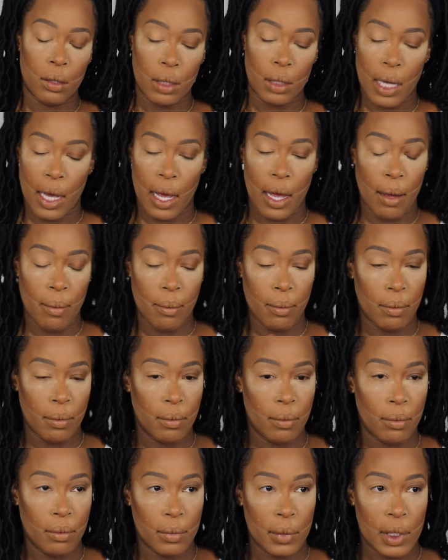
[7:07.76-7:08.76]
Dab,
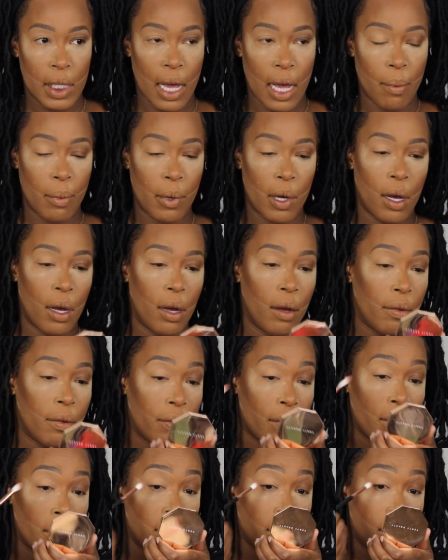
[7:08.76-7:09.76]
tap off,
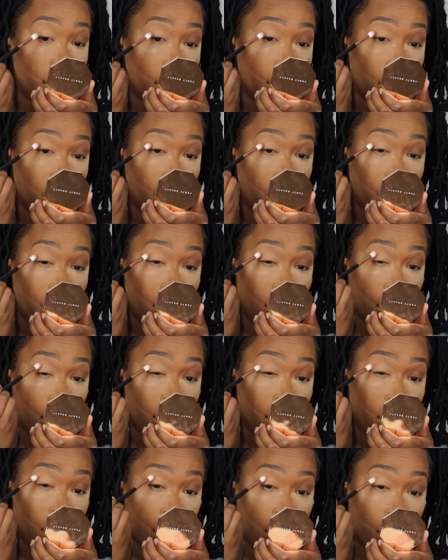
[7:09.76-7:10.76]

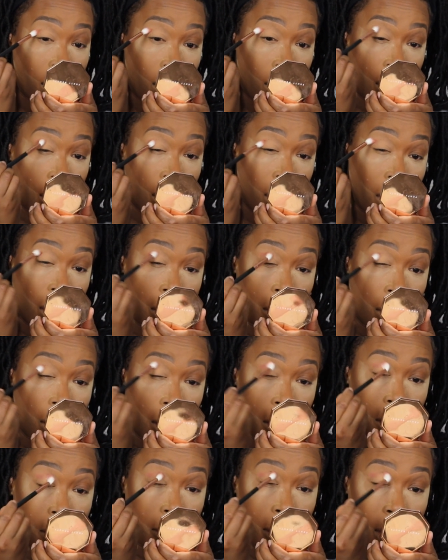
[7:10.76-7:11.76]
and just go ahead and
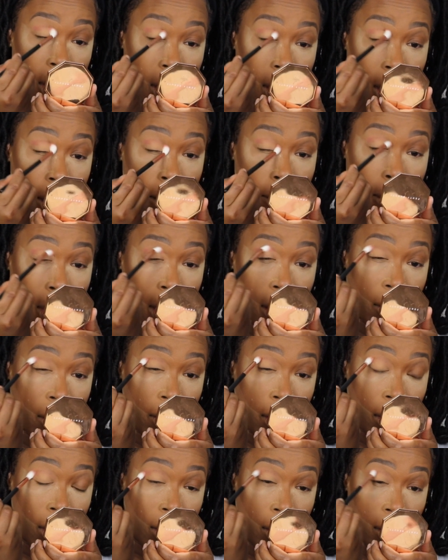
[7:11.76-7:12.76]
put that in my
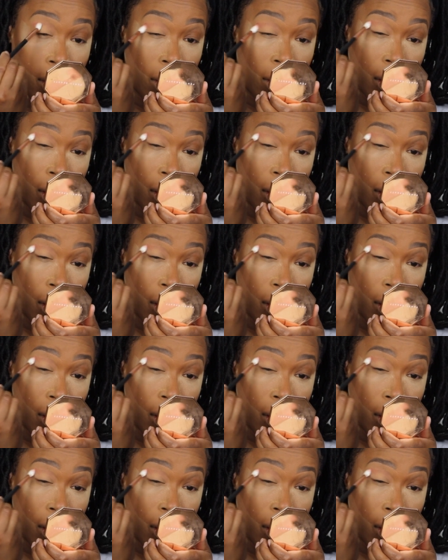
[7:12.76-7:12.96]
crease.